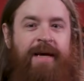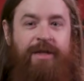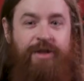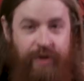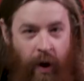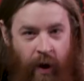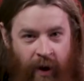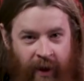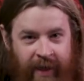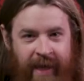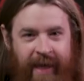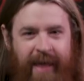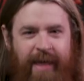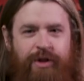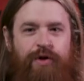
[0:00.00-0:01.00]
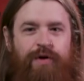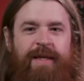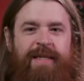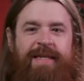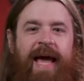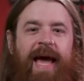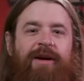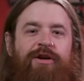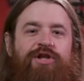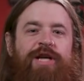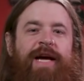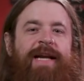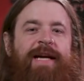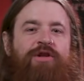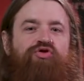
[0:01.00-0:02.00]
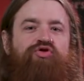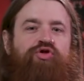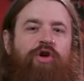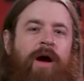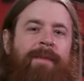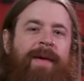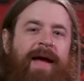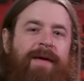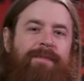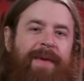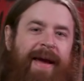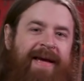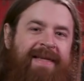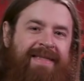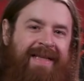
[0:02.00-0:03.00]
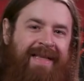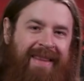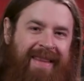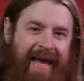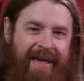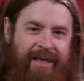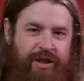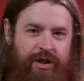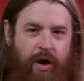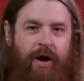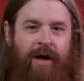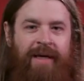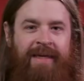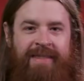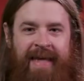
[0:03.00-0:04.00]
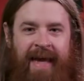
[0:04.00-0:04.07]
song into this energetic drum and bass led song,